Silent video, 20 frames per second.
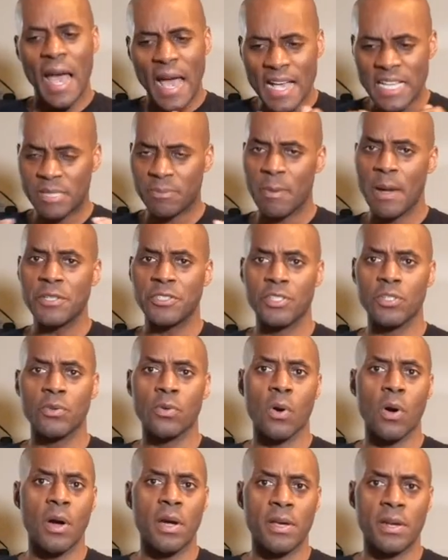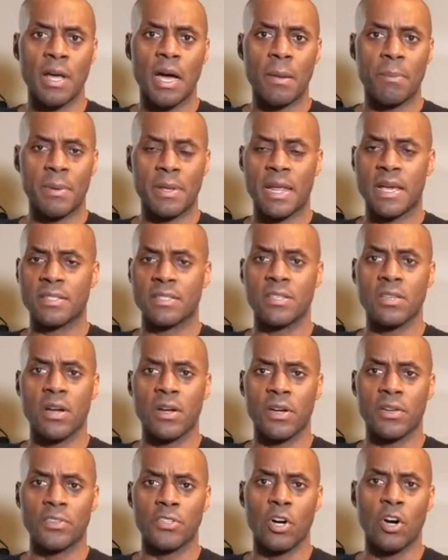Especially growing up and as a
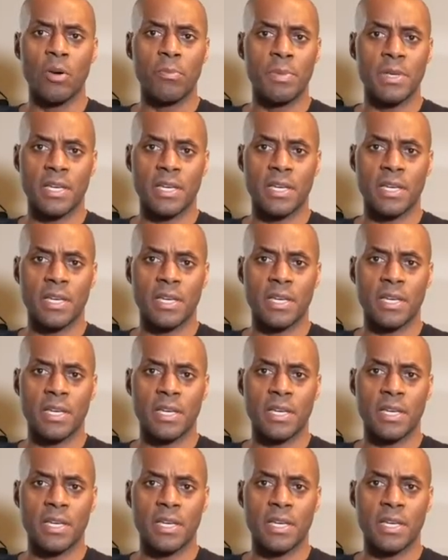young adult,